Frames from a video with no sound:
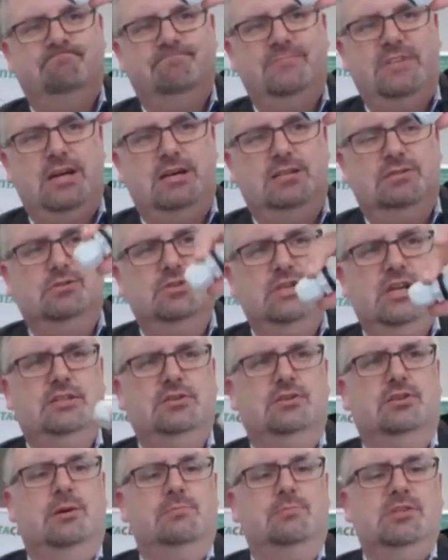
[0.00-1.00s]
yeah,
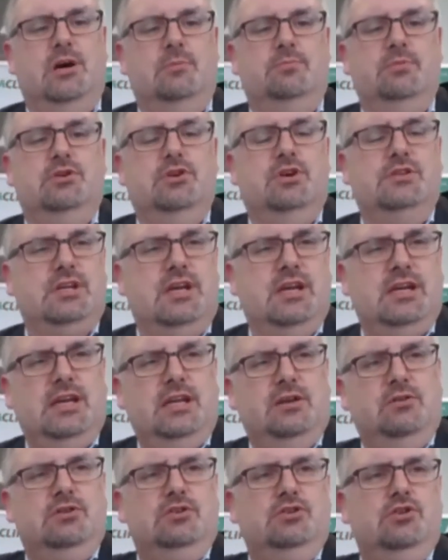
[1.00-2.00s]
connector comes out because I
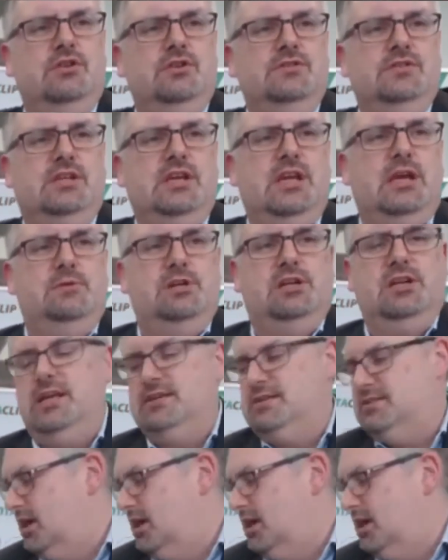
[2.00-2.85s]
cannot turn the cable gland